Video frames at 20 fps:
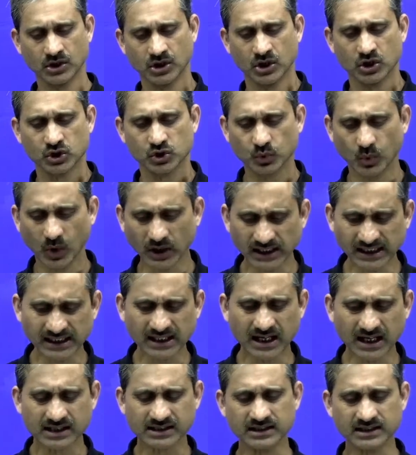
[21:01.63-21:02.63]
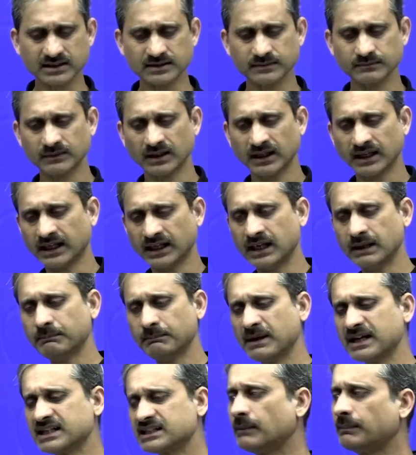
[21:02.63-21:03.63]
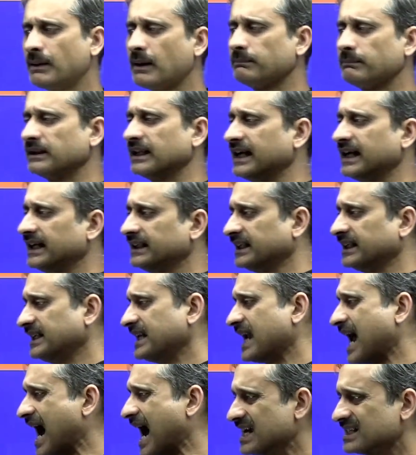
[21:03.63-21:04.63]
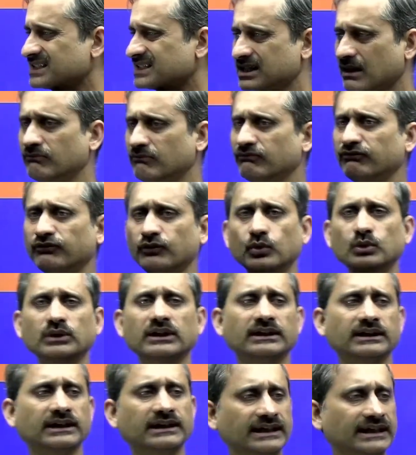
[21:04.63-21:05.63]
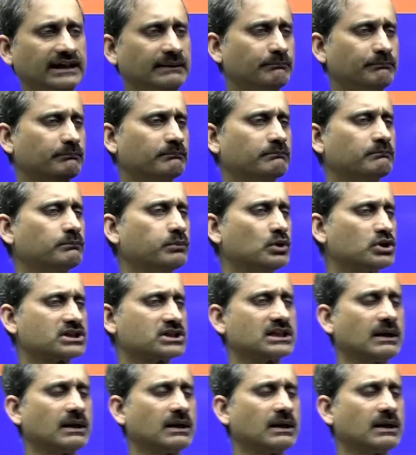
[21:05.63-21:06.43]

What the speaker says: So, what he does is, he picks up a plate, he has some food in it, he puts the